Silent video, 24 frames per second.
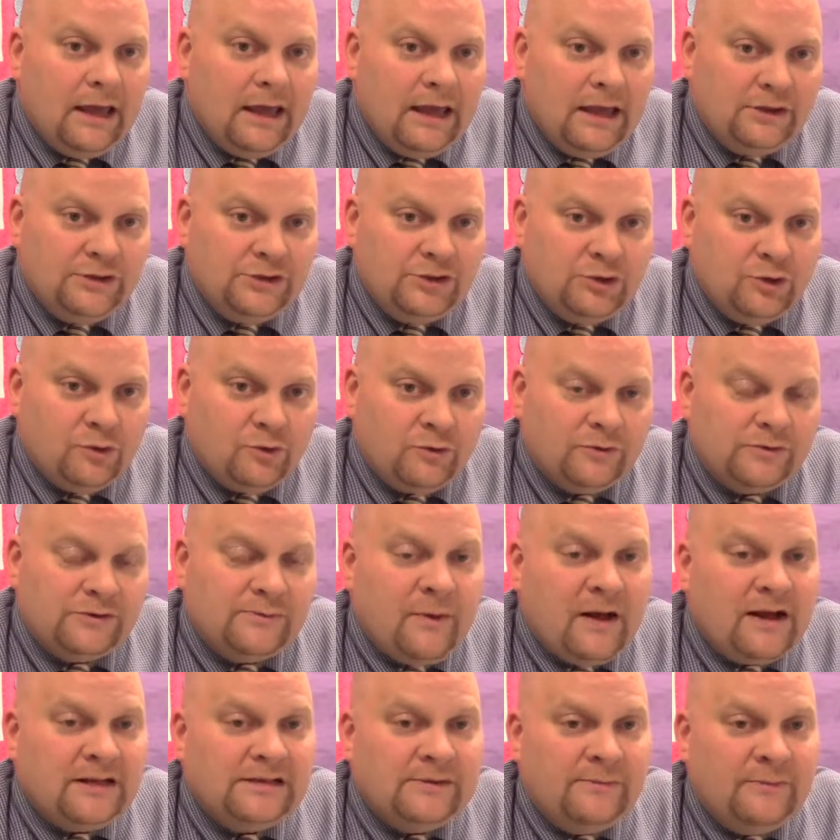It's your
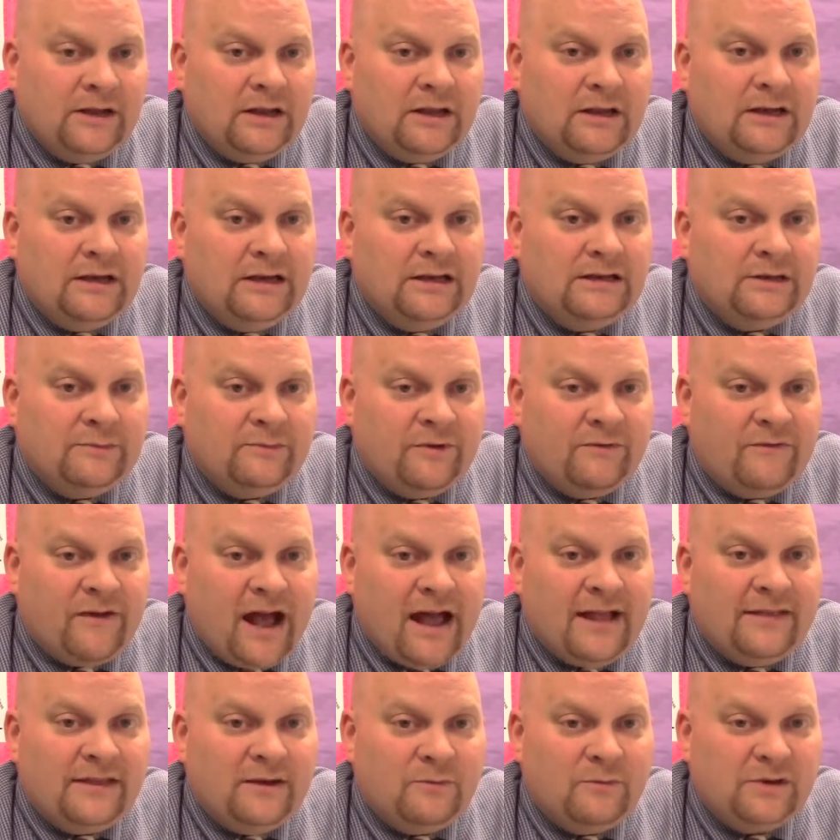responsibility to
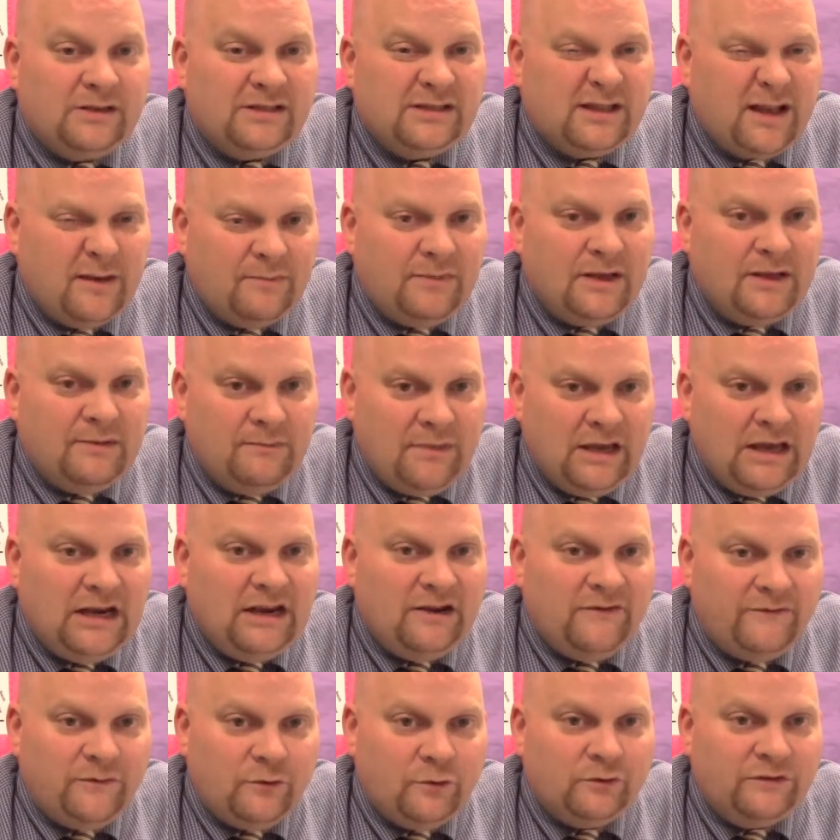provide them with something
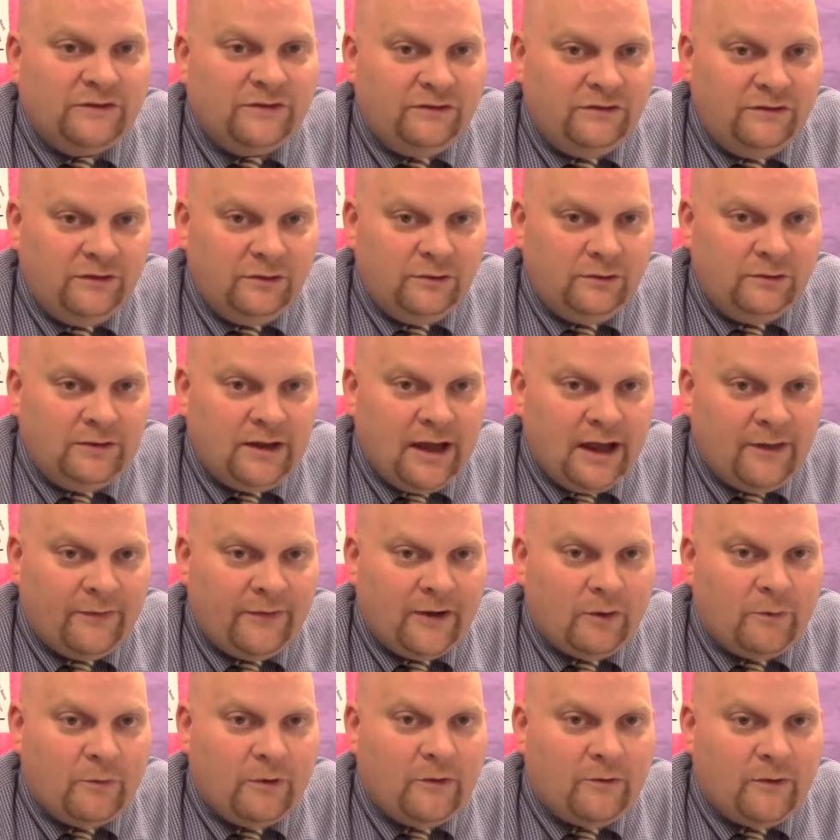meaningful to do down
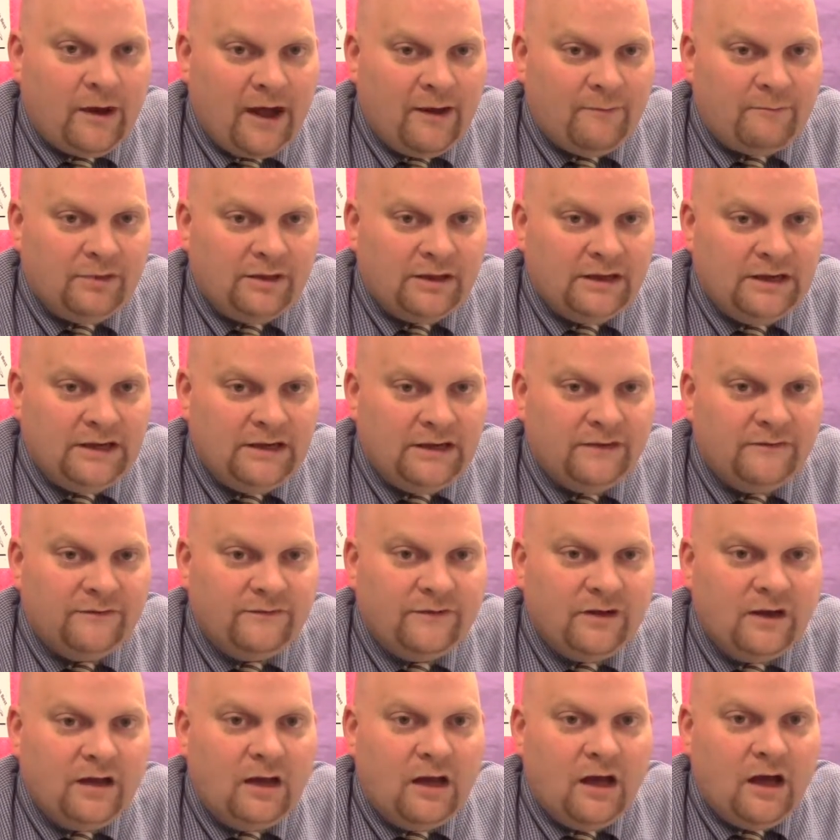there. We will have plenty
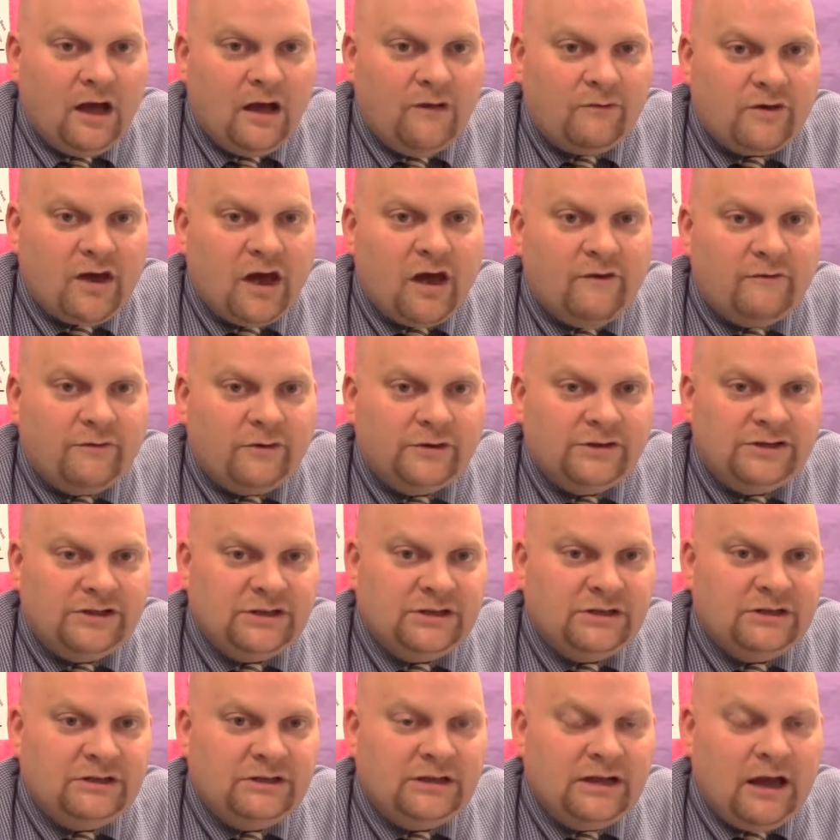of coverage
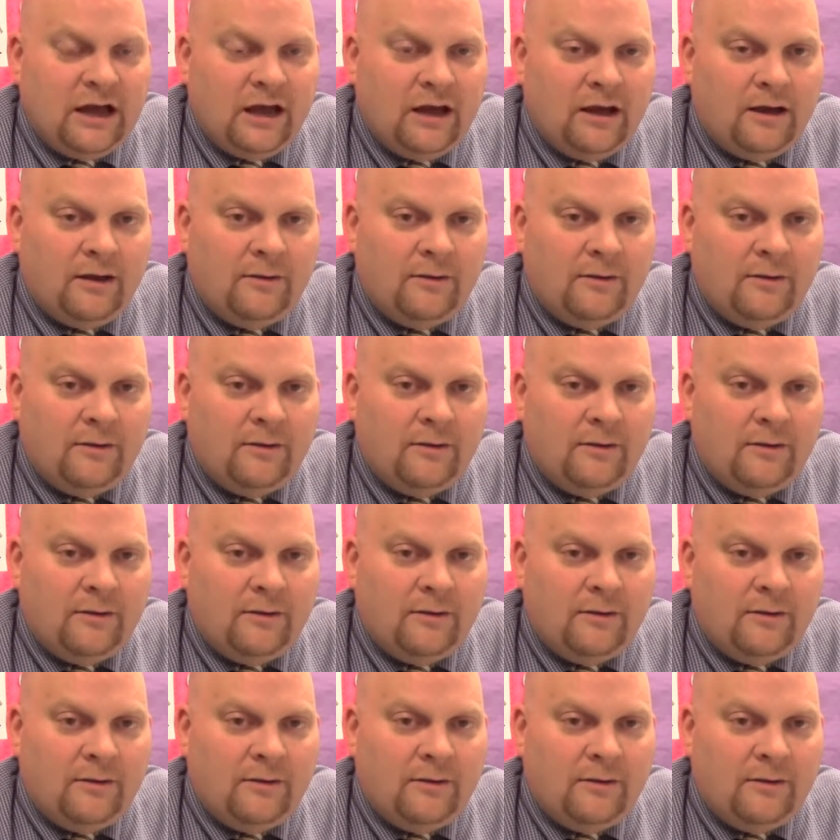and